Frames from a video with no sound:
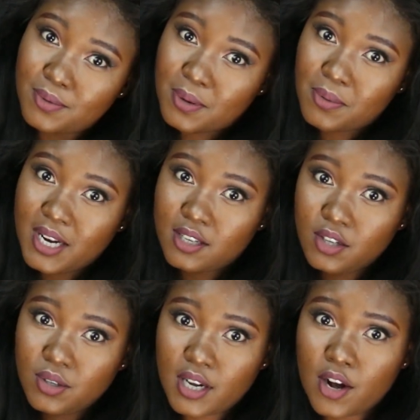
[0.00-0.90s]
recreate the
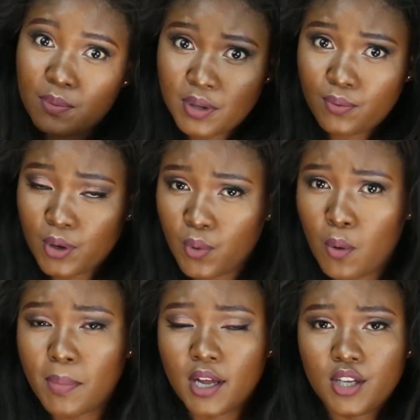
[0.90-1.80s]
look. I hope it, it
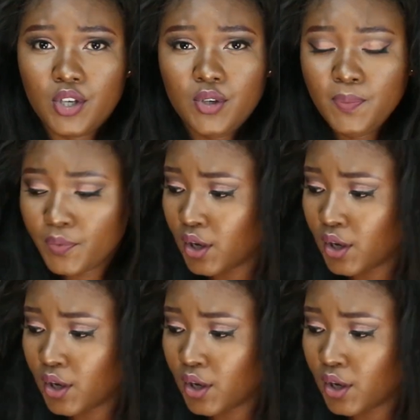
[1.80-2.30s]
won't bother you.